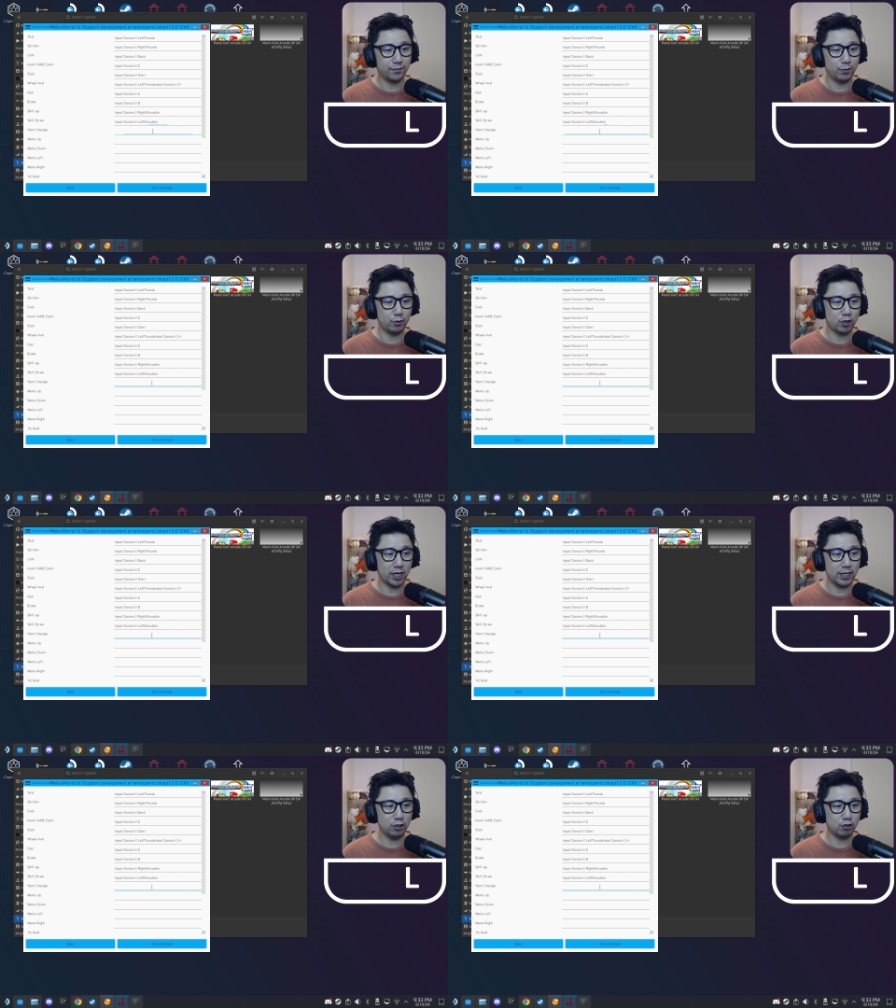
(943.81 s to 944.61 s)
View
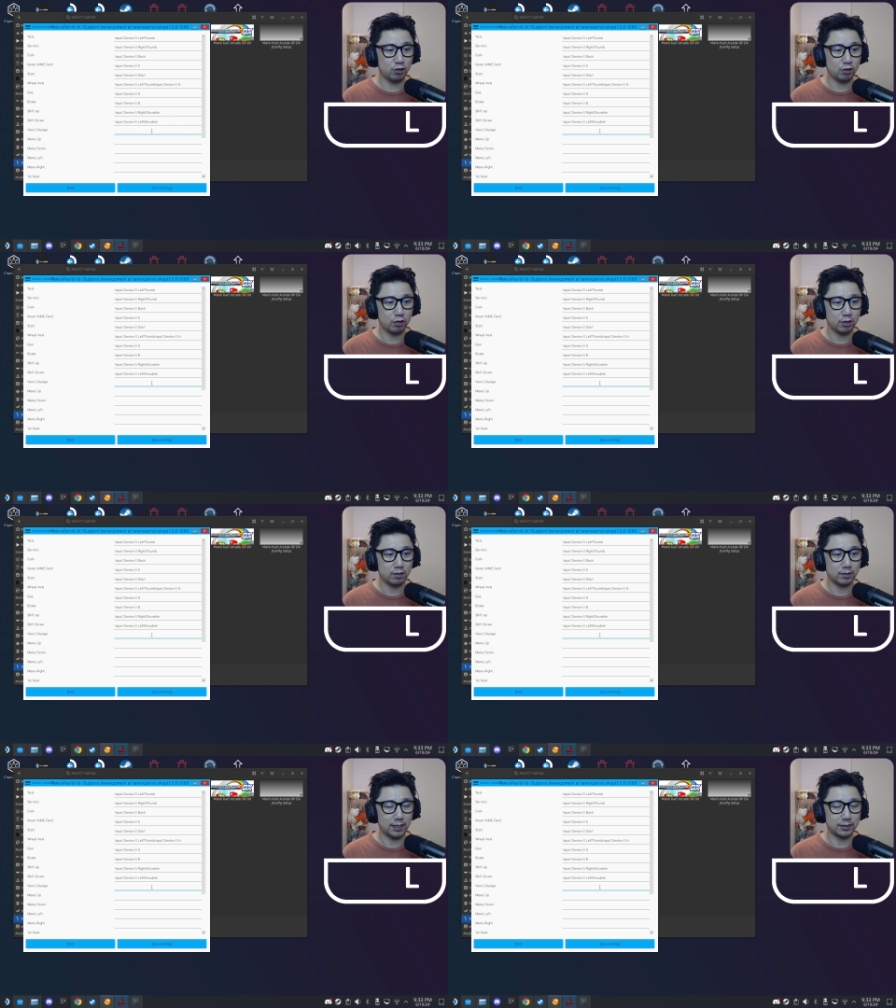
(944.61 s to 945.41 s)
change.
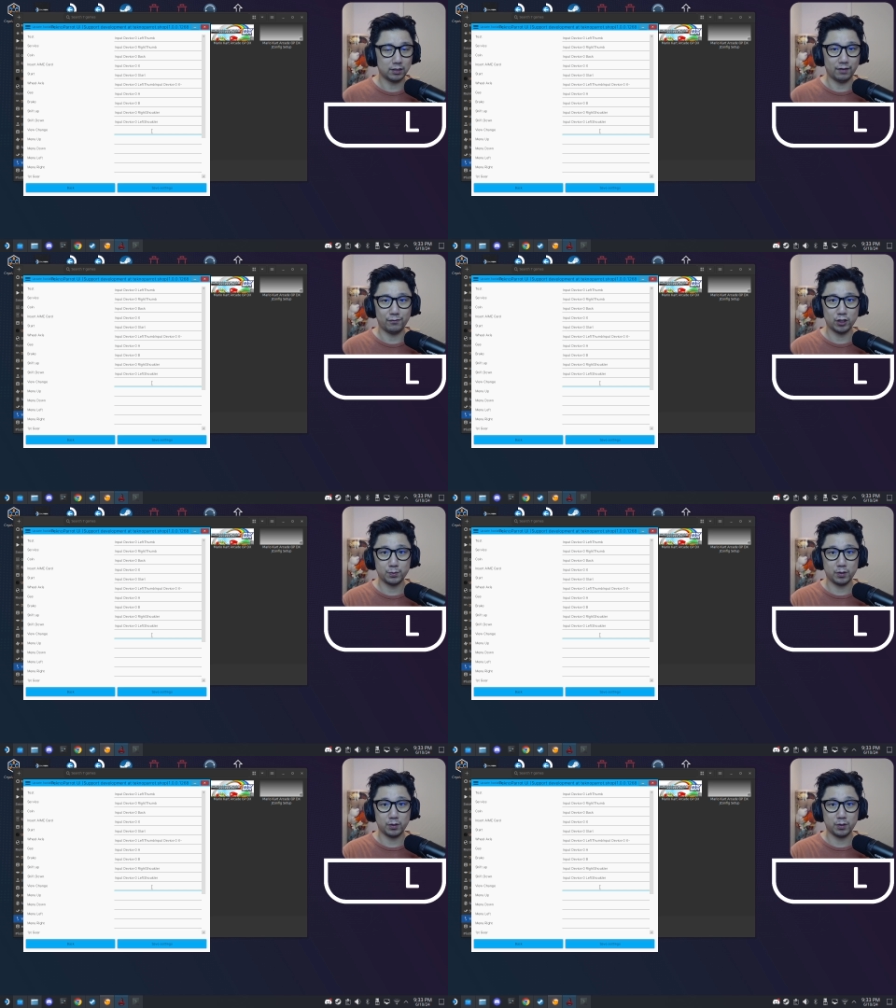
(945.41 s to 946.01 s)
That's like first